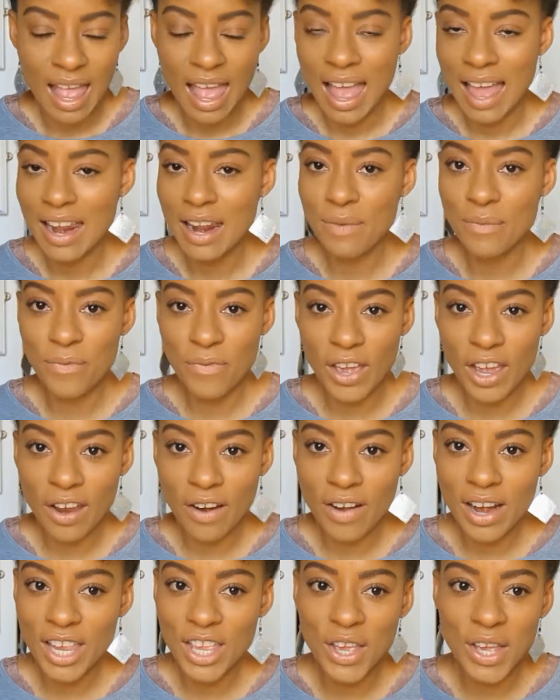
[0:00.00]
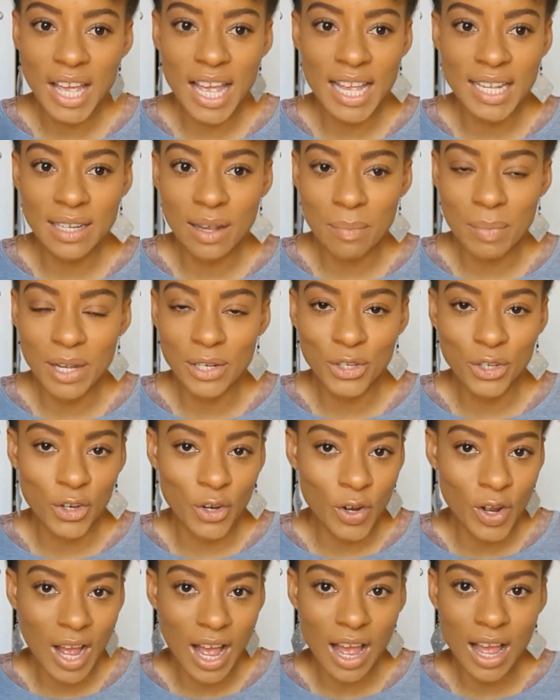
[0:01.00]
and I'm figuring you guys are about to go
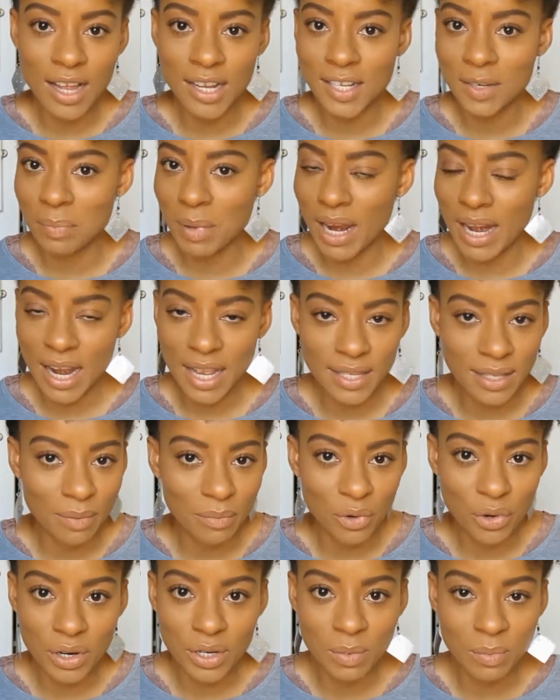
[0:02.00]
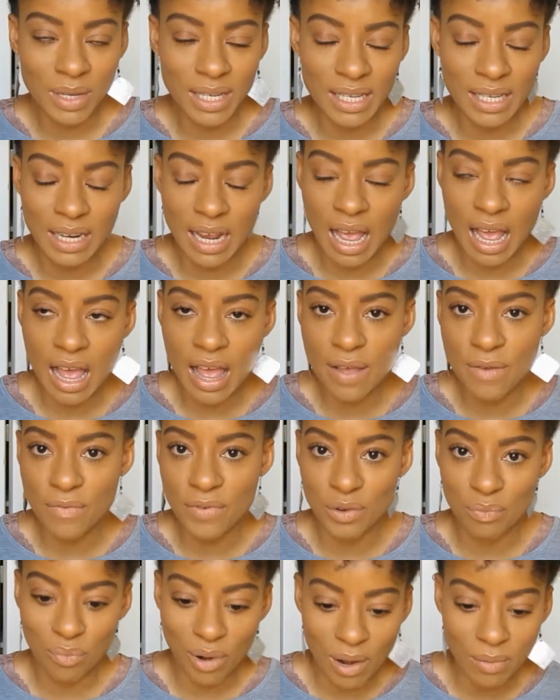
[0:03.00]
out, buy like some Christmas stuff
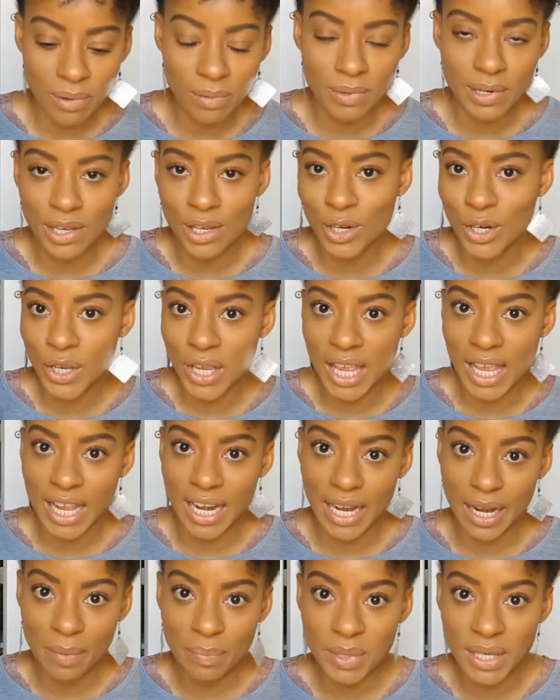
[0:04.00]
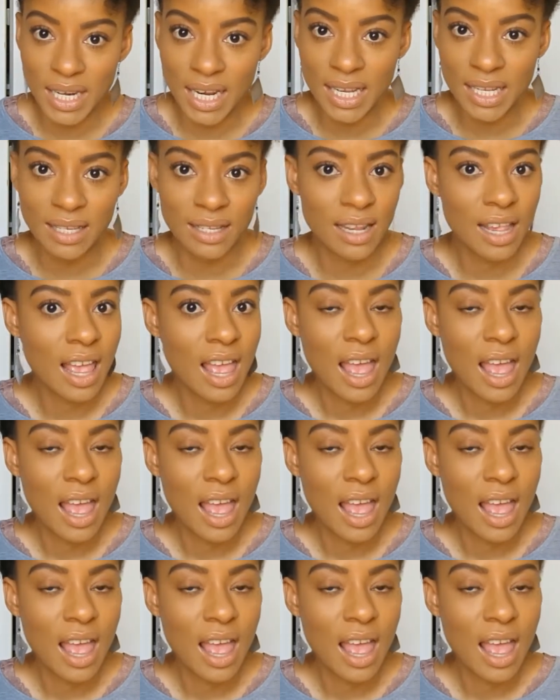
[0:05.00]
and probably you're looking at lipsticks